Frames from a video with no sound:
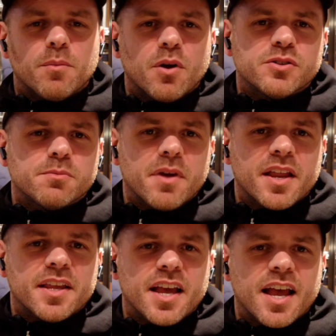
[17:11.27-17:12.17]
from those
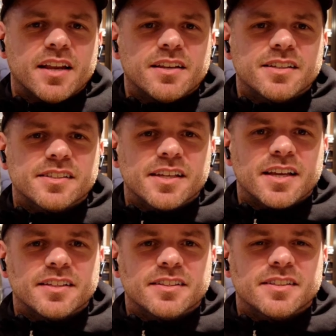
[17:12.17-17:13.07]
many
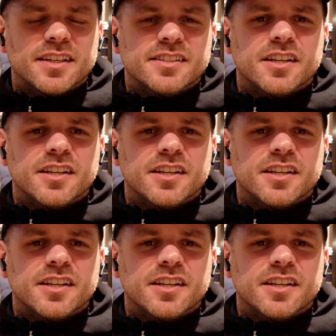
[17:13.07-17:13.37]
indistinct,